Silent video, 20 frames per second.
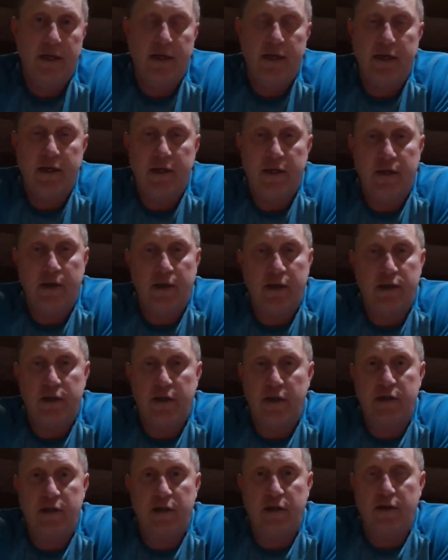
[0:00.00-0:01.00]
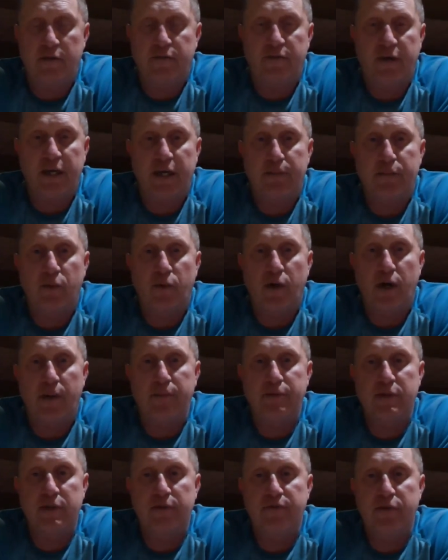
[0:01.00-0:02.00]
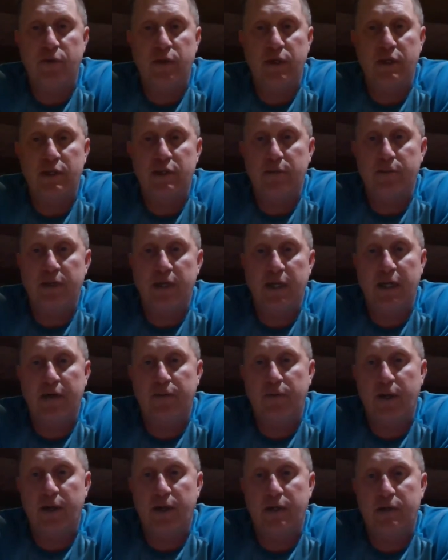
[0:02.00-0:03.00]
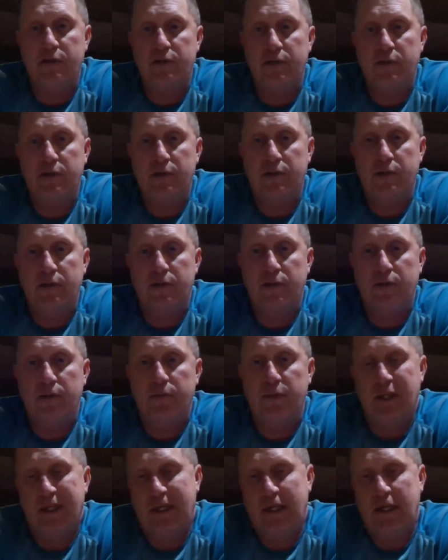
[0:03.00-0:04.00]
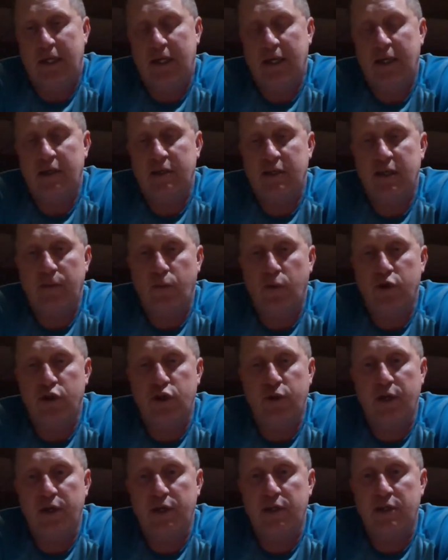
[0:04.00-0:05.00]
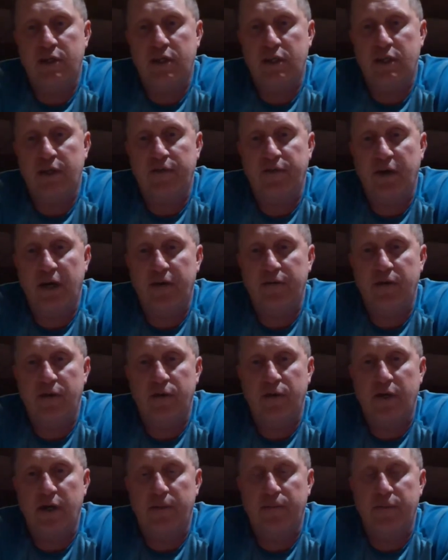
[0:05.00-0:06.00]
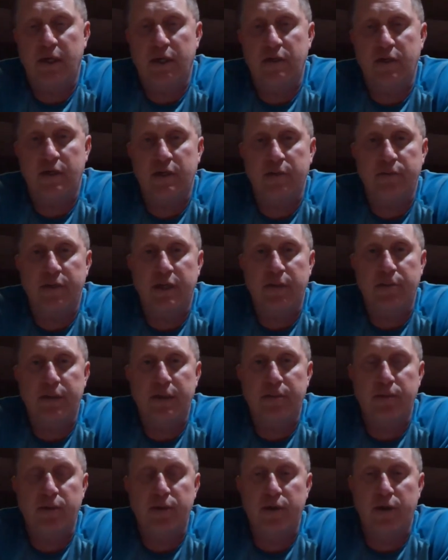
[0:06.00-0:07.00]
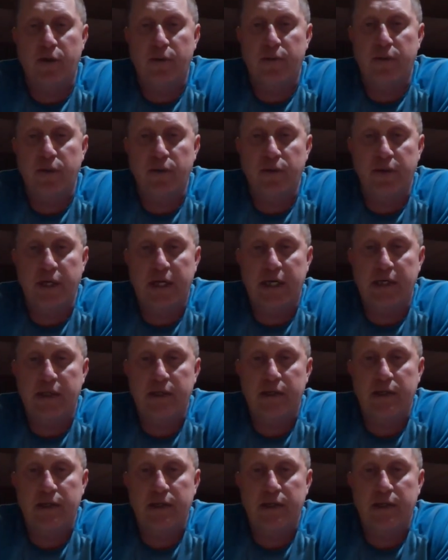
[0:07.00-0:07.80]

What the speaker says: It's another viable option if you need somebody in that range. But again, like I said, once you get to 6,500, I'm not touching many people at all below that.